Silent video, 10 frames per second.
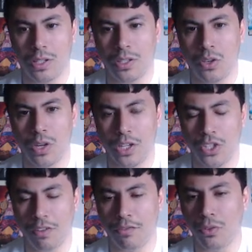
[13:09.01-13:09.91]
you can
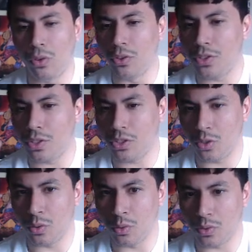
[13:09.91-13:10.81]
actually afford to,